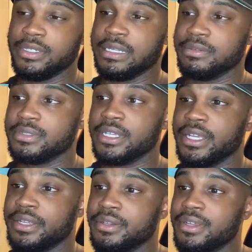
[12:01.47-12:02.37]
You know what I'm
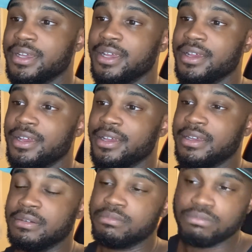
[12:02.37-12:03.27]
saying?
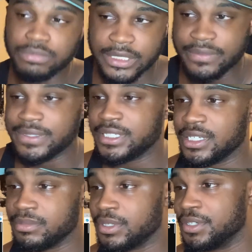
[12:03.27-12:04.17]
Ten for
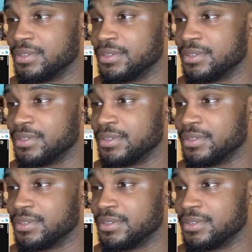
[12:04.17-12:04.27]
ten, bro.